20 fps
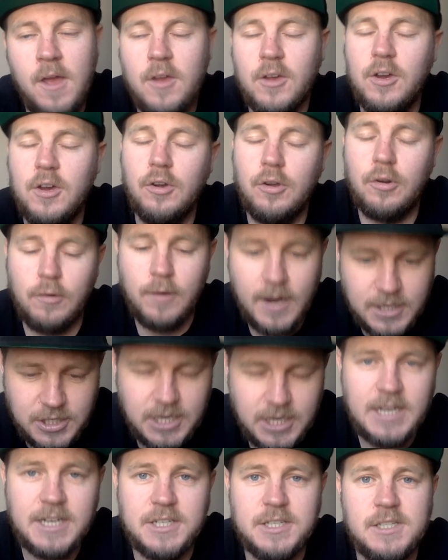
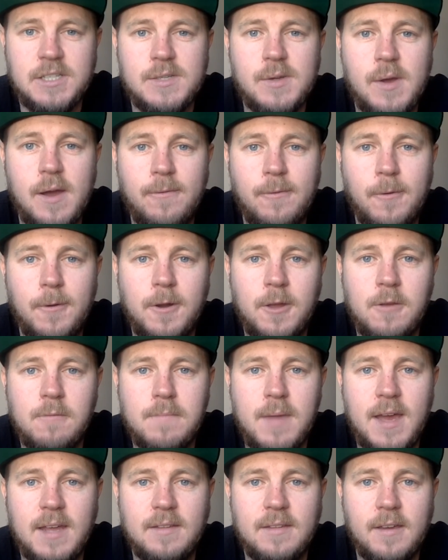Congratulations to everyone who
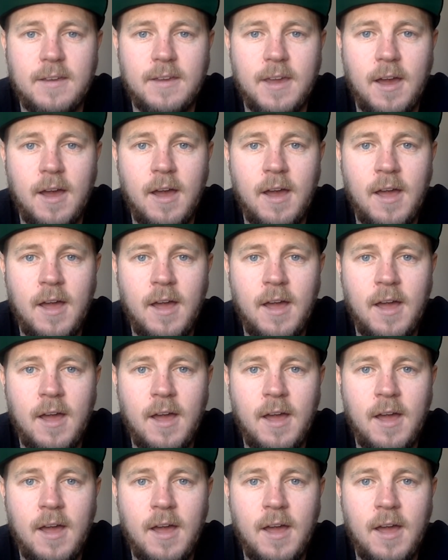made the cut.